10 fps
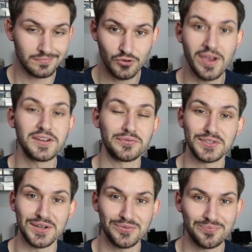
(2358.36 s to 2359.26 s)
Creative
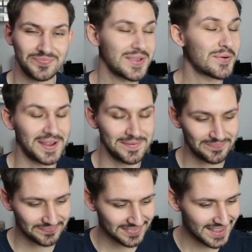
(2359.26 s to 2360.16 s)
stuff. Okay.
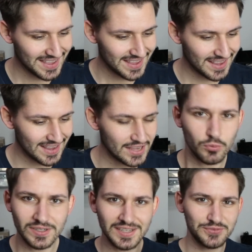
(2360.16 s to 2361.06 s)
And
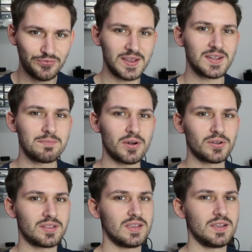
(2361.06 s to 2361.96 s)
one last thing
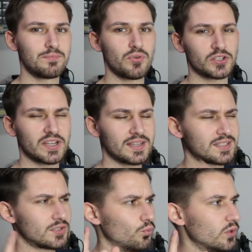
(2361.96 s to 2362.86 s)
about the
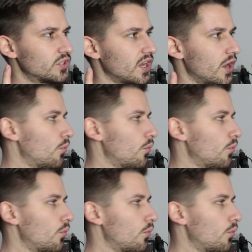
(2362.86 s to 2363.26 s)
projects which I